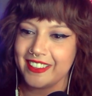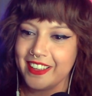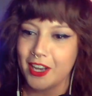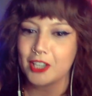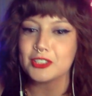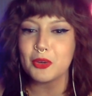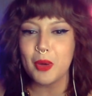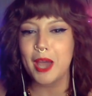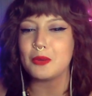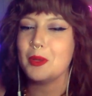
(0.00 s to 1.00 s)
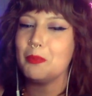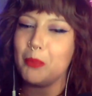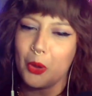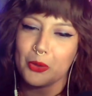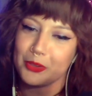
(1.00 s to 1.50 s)
Also, how do we
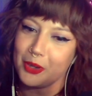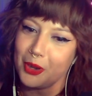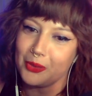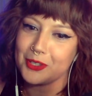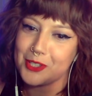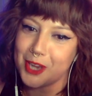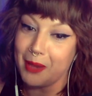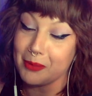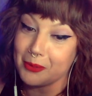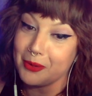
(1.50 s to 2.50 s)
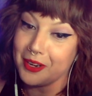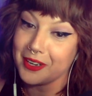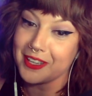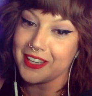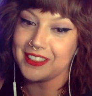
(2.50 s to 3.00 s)
both know the
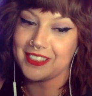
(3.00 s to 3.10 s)
Jabberwocky?